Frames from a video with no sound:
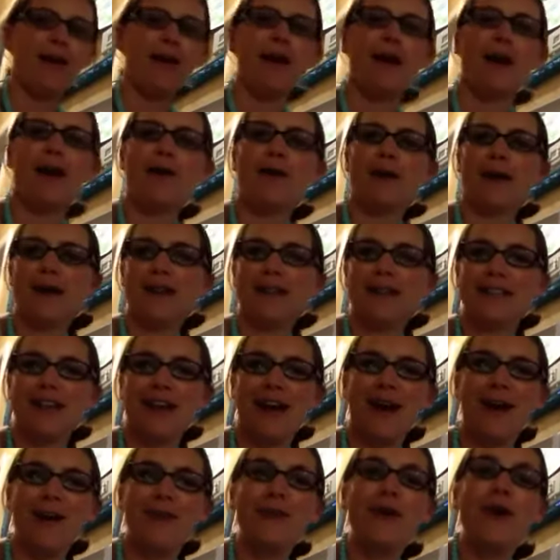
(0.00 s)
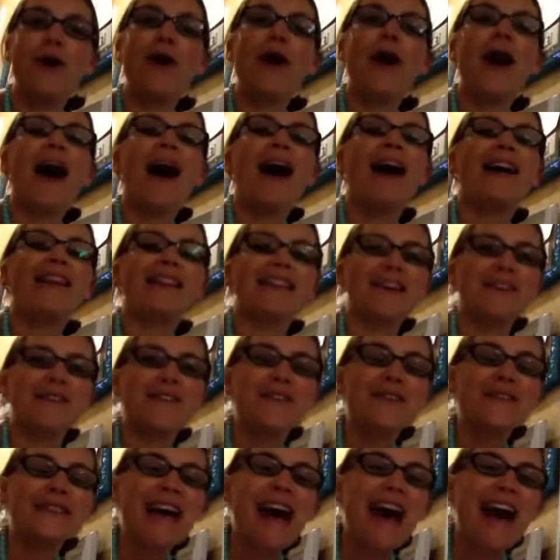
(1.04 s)
All right, child. I love
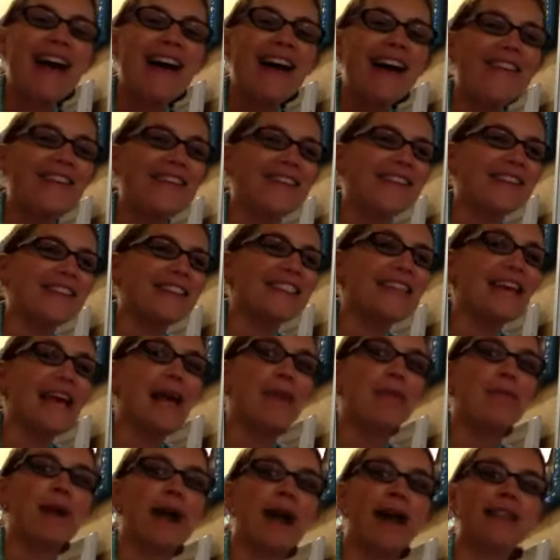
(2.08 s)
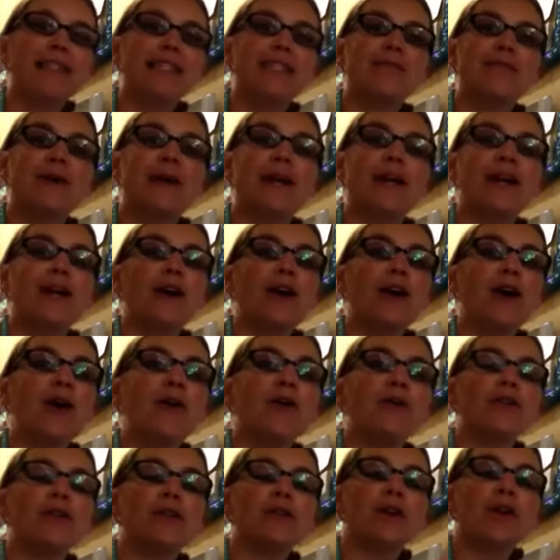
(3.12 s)
you, Dal. Have a good day. Practice writing your
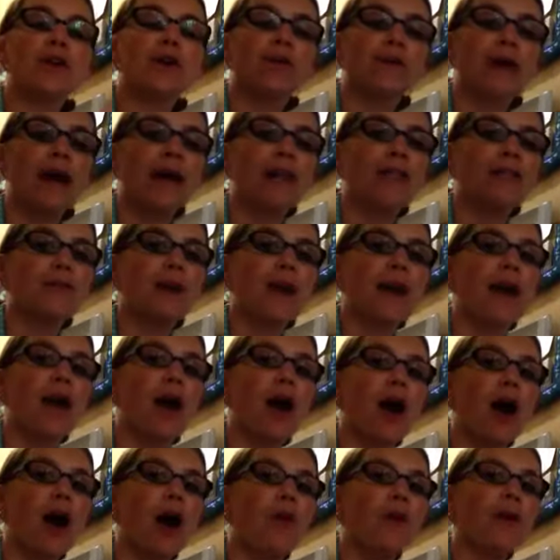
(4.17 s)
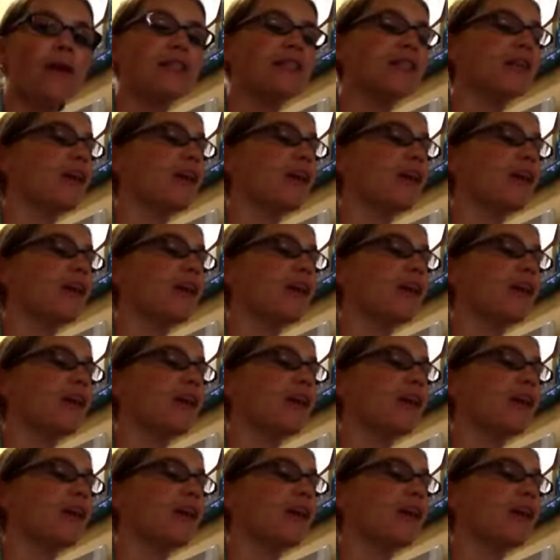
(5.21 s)
O's the correct way, always